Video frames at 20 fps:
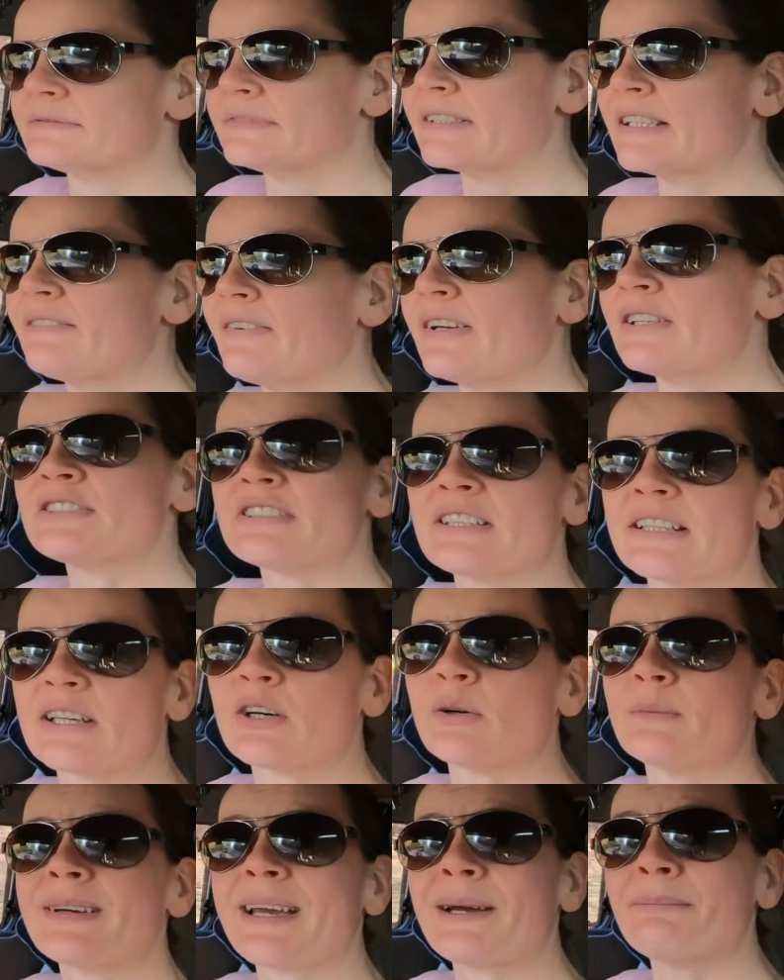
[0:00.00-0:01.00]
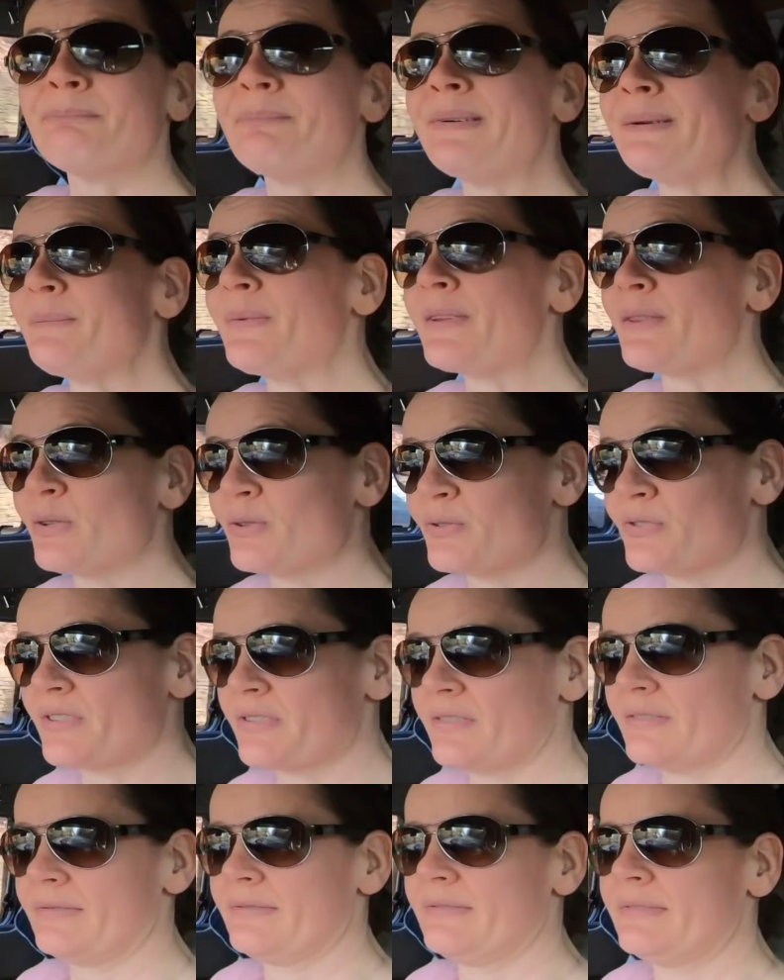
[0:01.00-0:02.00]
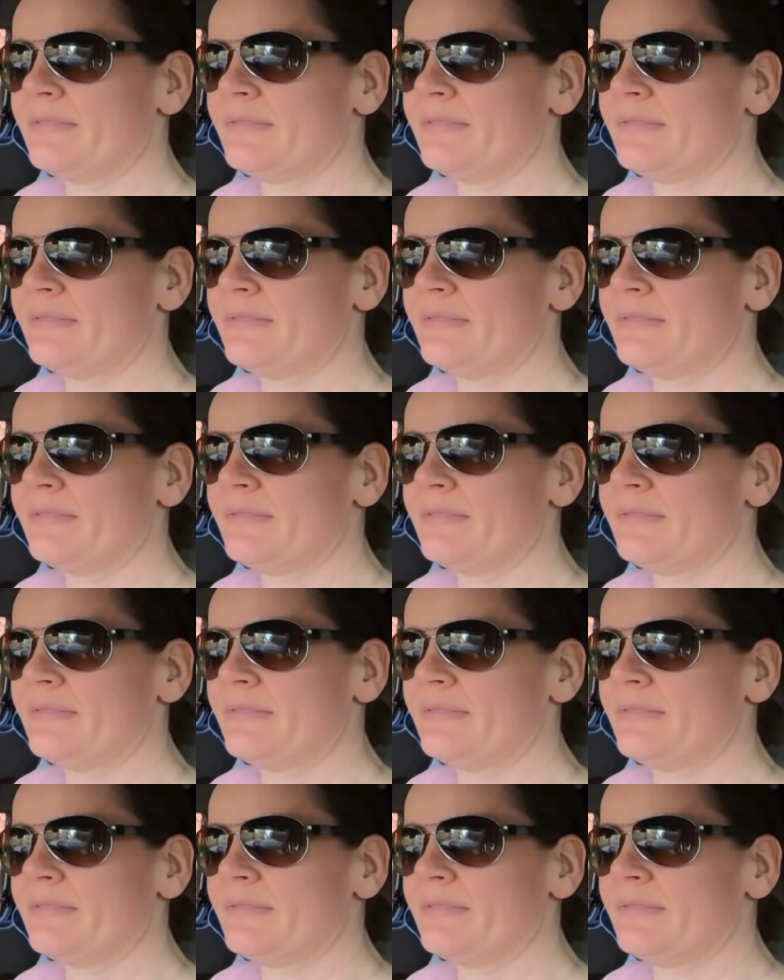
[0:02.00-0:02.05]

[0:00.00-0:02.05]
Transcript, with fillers: And eventually come camping with us. Yeah.